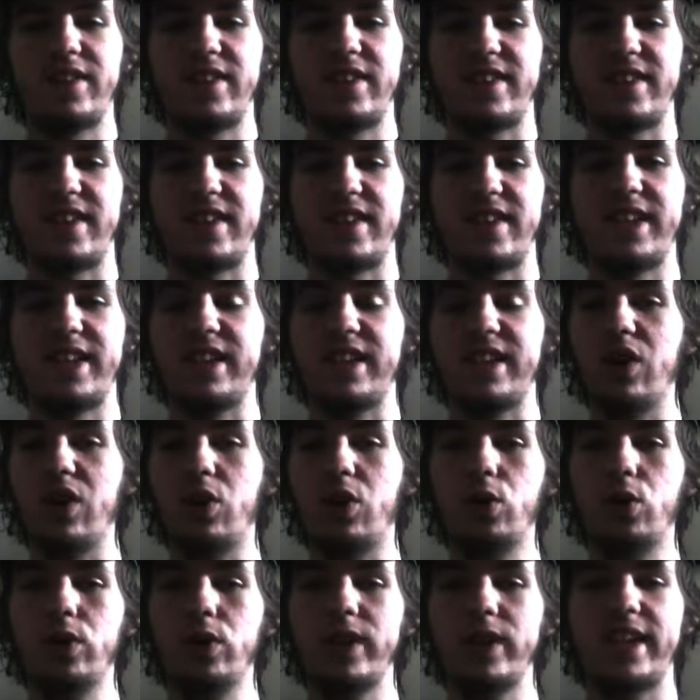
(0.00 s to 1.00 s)
cited the
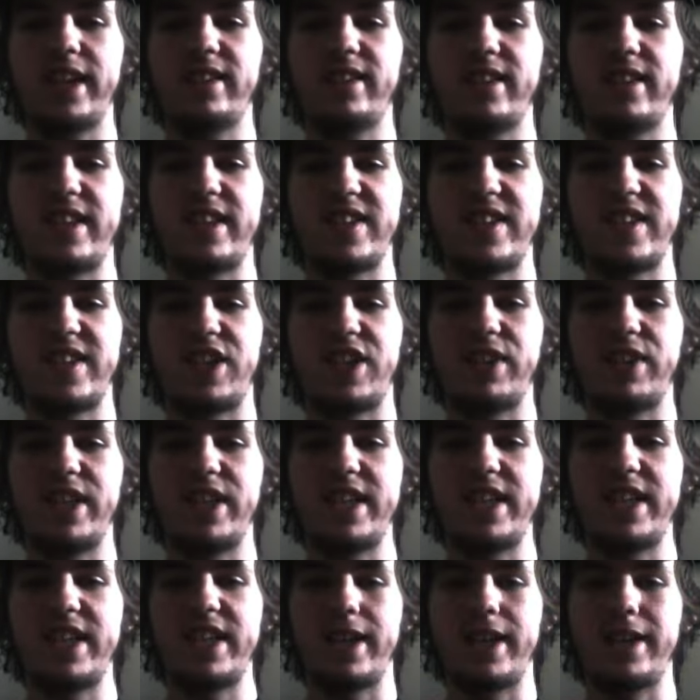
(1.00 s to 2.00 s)
old
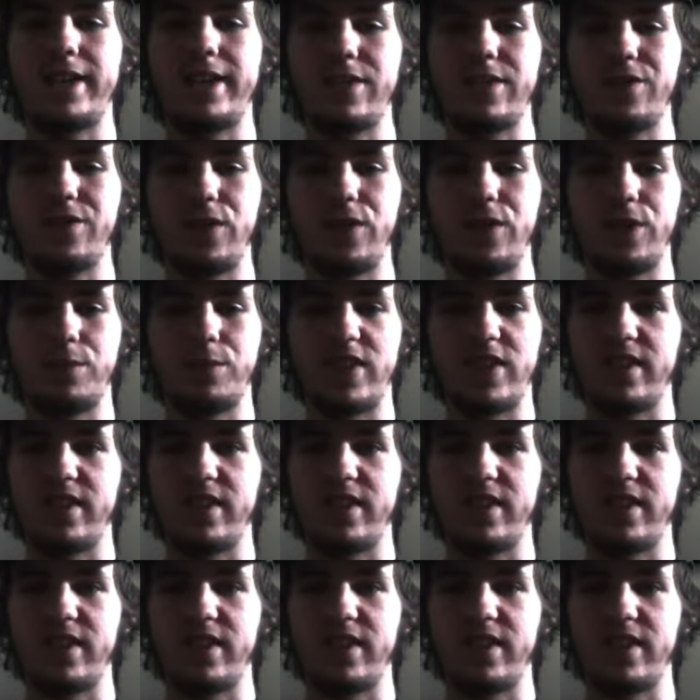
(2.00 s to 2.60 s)
1970s and 80s films,